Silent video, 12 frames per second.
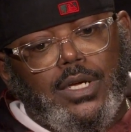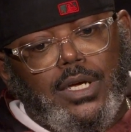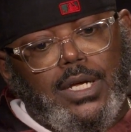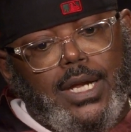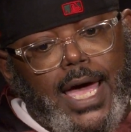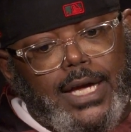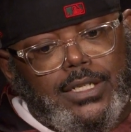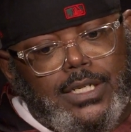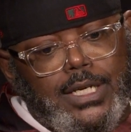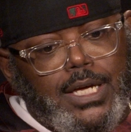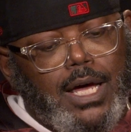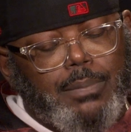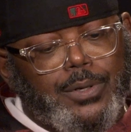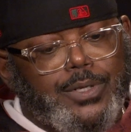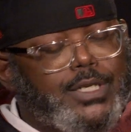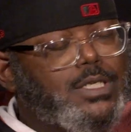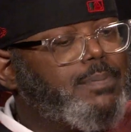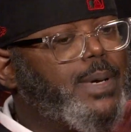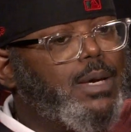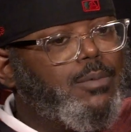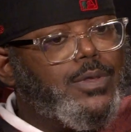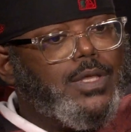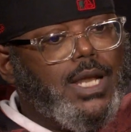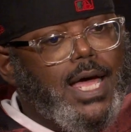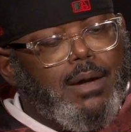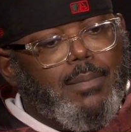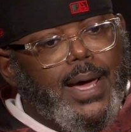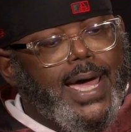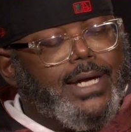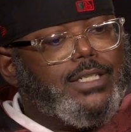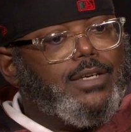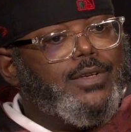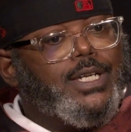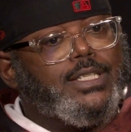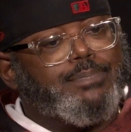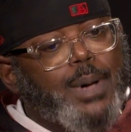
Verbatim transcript: and actually uh, participate with a lot of my activities.